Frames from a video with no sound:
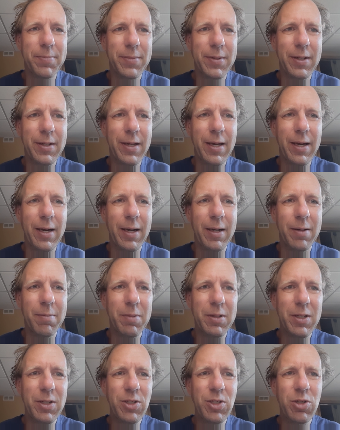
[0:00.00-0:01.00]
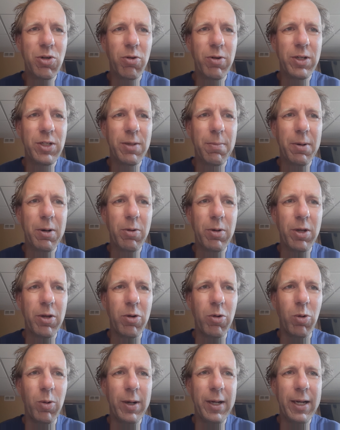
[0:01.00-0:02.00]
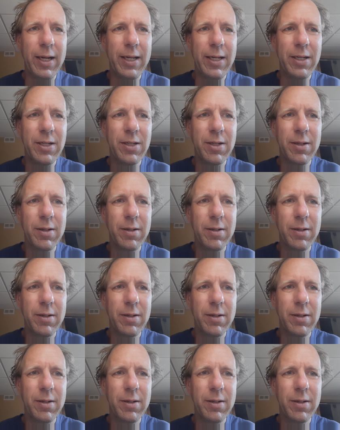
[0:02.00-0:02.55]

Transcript: yeah, but this story is about you, and